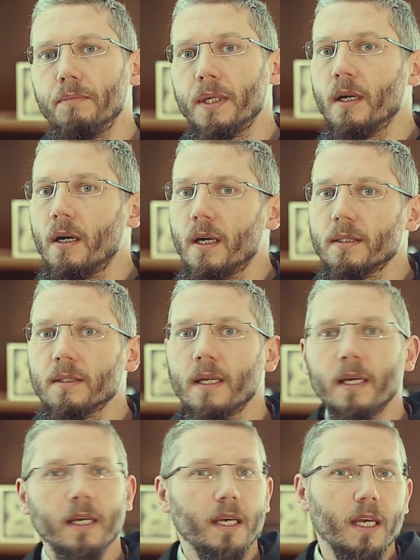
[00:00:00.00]
because
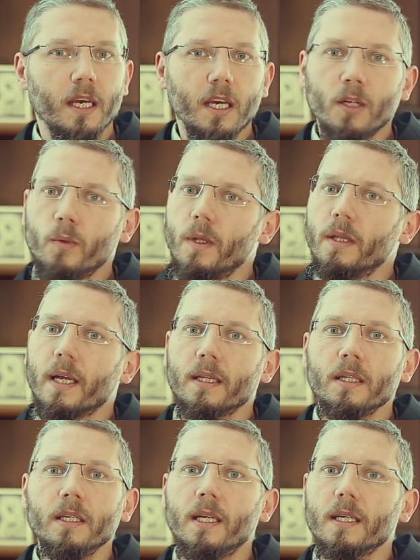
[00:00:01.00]
it will
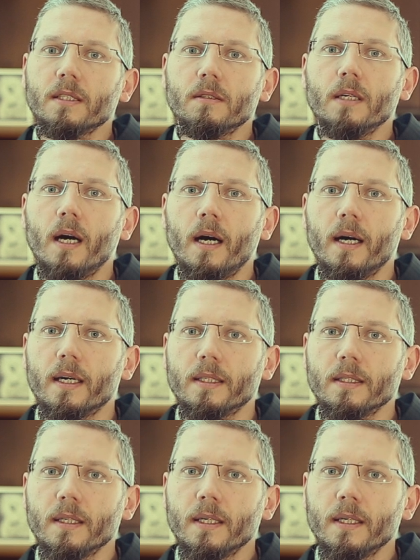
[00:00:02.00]
not lead us to God.